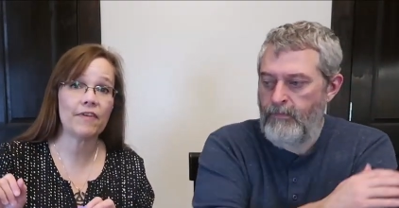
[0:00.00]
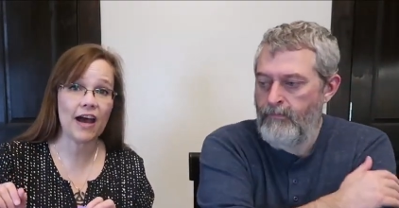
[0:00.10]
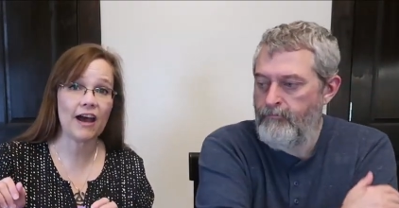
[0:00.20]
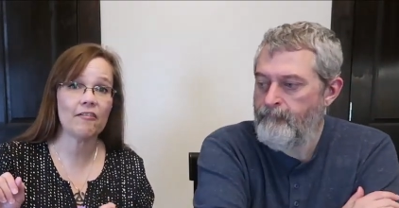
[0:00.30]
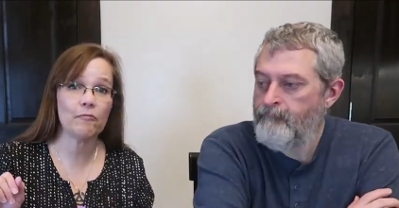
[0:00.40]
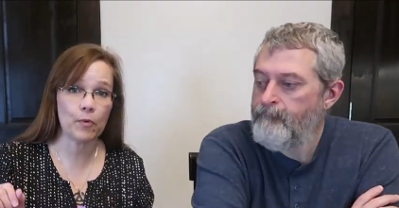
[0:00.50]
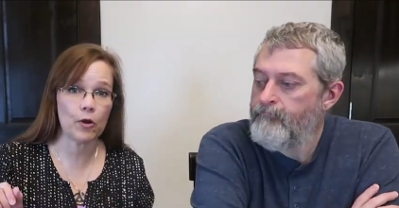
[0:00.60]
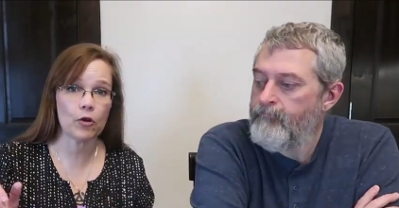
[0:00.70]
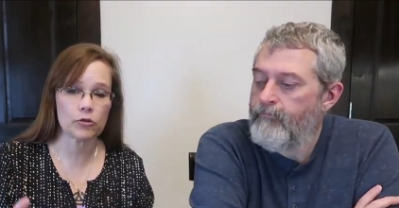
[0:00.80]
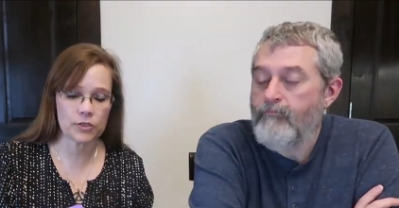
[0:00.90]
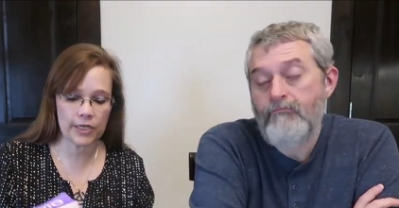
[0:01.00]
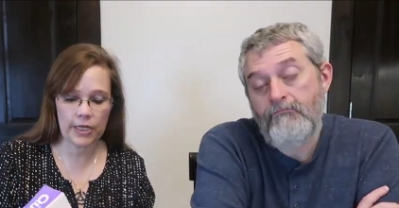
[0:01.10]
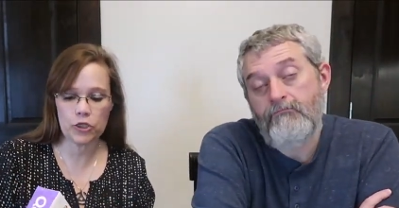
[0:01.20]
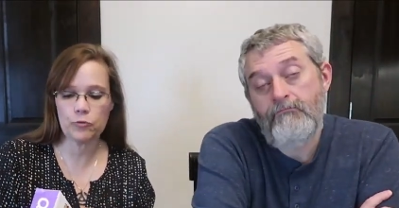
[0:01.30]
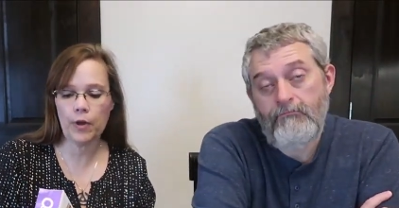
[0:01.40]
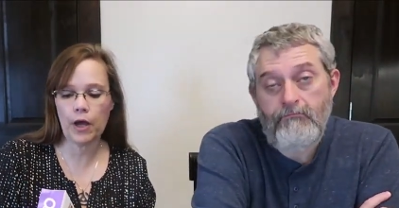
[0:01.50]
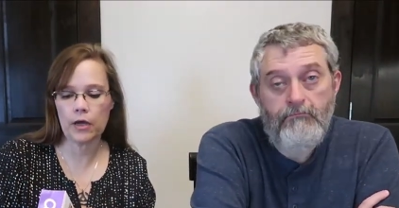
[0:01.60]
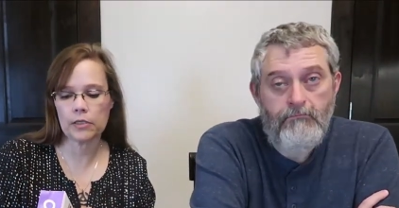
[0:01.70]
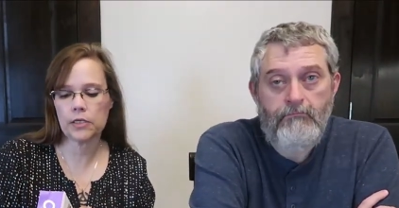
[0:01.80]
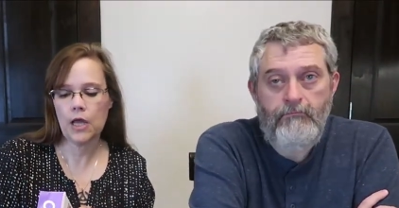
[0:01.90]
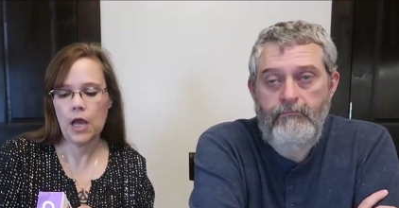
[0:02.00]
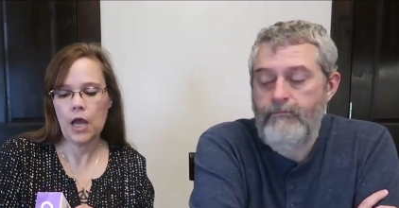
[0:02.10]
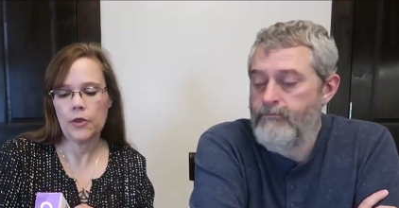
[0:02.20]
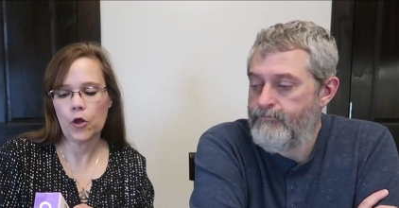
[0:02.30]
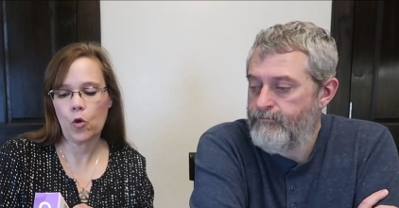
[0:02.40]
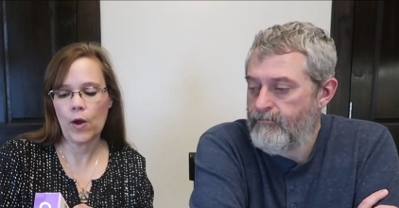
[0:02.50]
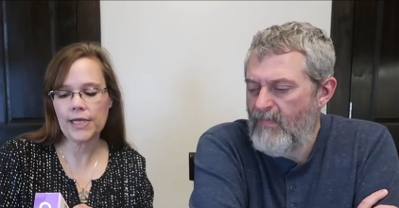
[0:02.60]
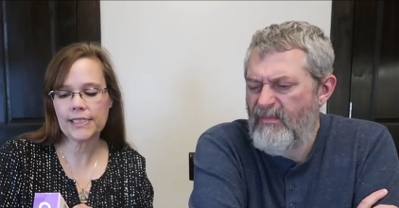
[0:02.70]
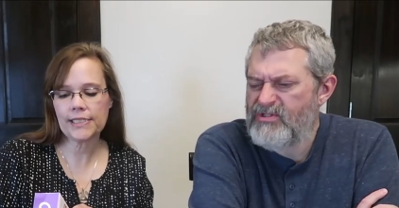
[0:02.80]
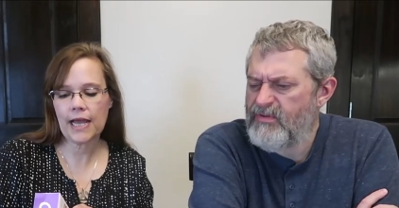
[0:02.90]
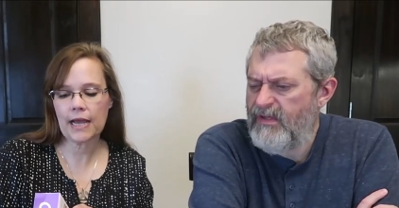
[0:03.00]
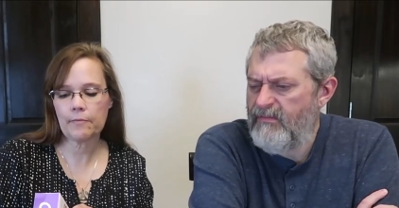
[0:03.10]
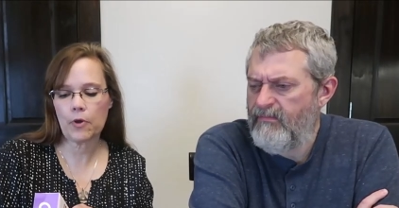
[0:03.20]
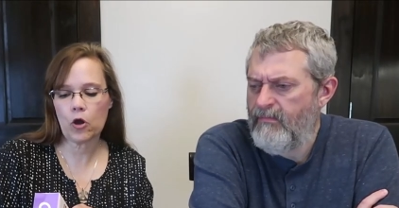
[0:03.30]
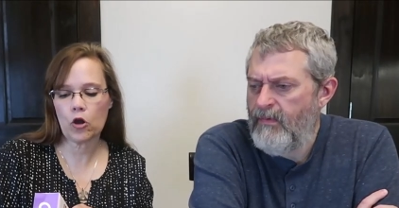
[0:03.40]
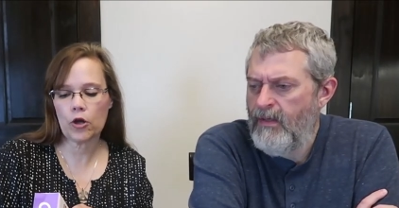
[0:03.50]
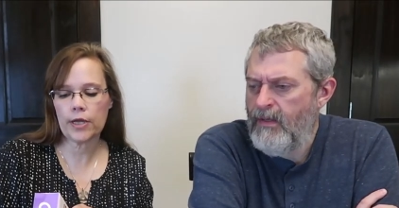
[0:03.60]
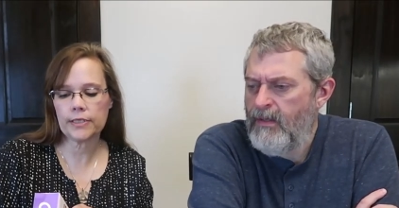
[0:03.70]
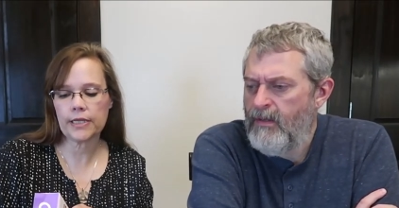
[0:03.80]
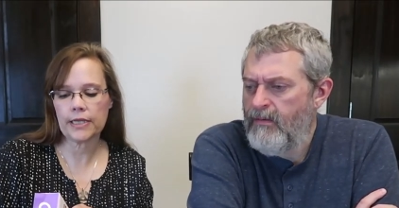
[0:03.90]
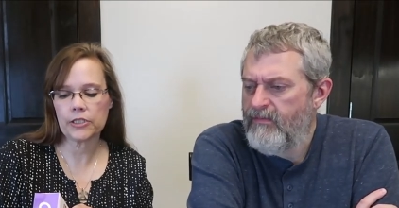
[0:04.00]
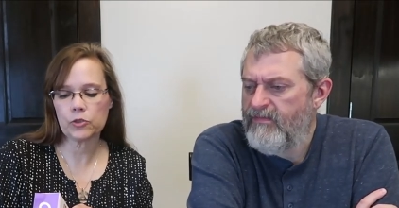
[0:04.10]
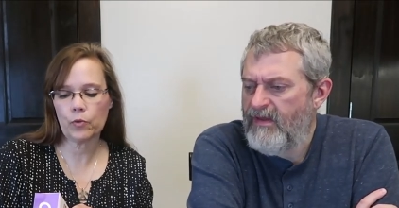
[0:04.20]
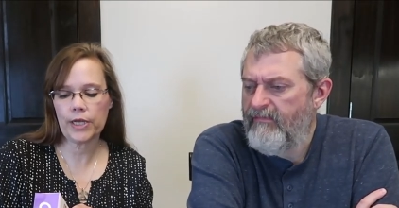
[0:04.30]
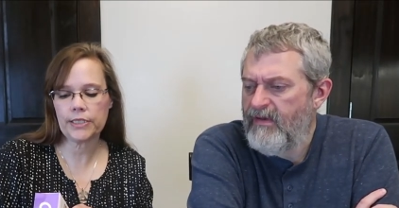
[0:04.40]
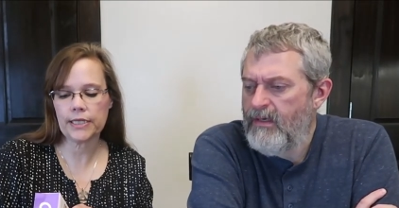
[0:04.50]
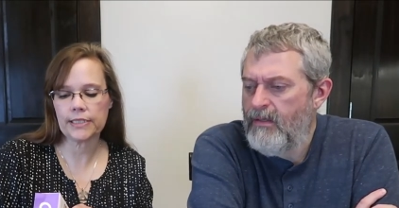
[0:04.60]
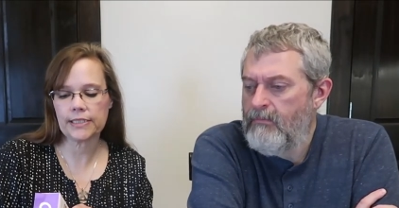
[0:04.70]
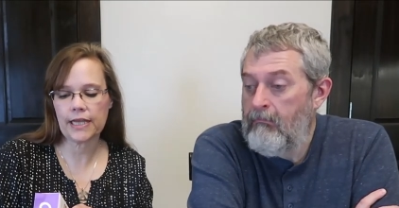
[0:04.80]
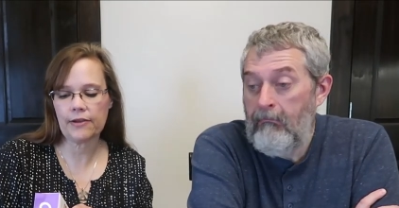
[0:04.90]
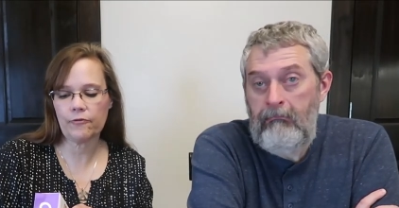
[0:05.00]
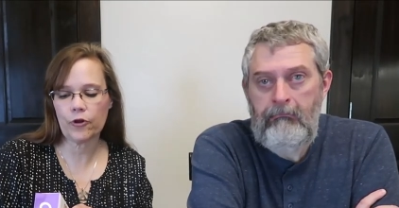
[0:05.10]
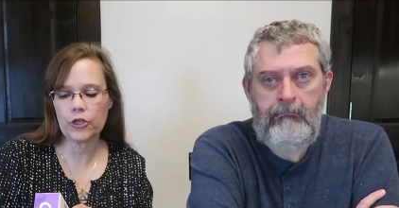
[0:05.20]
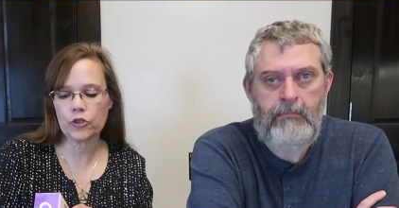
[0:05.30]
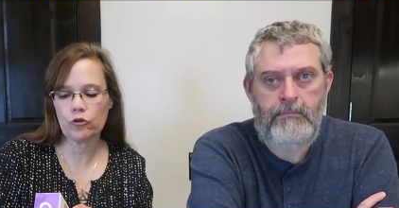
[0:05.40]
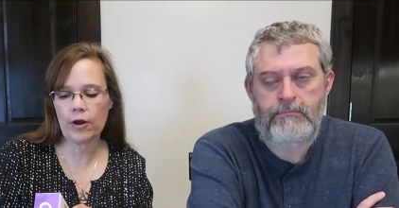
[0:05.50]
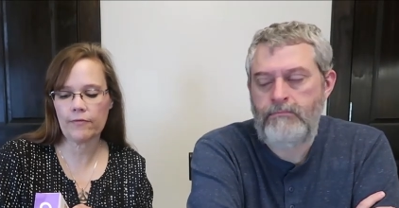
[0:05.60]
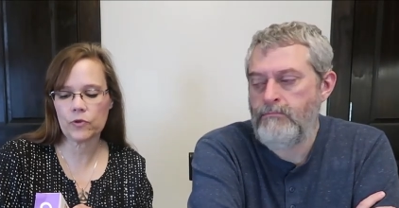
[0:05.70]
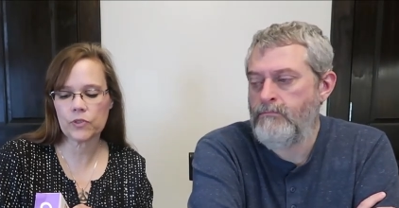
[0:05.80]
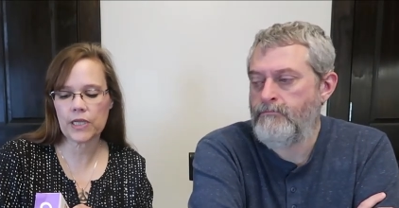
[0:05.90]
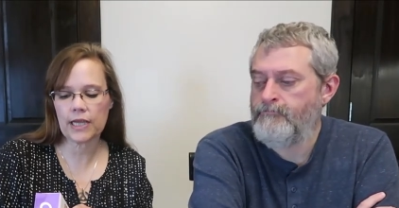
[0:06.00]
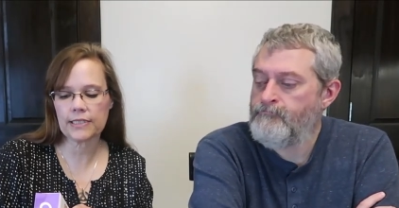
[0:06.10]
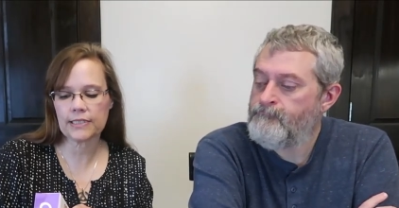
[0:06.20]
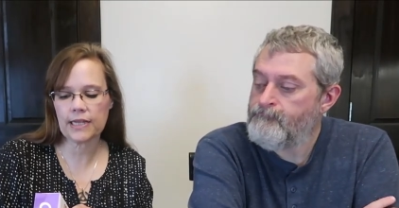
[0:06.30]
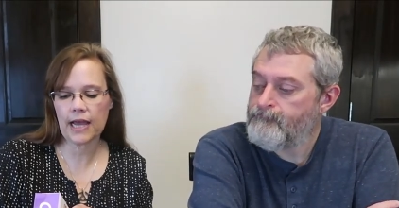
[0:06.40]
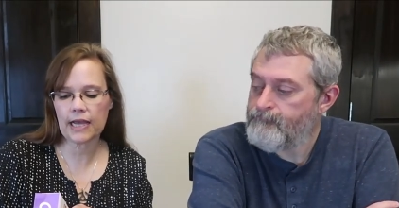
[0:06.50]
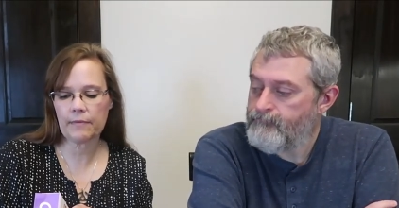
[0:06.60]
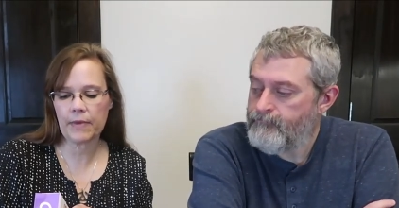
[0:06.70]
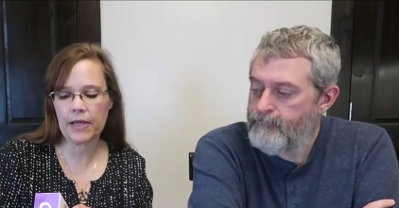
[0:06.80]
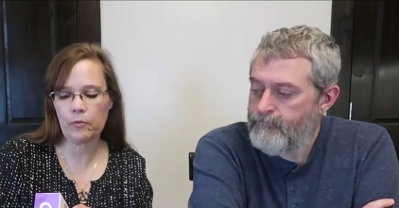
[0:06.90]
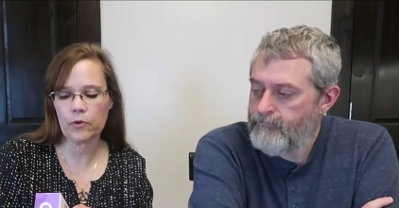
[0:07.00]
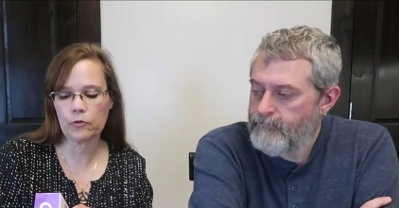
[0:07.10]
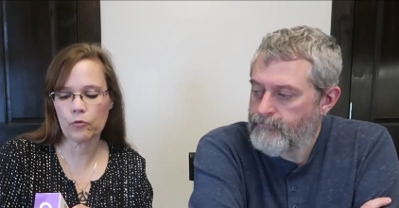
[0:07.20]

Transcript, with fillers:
Speaker 1: five bars in each box. The Quest snack bar is a sweet and savory travel size snack made with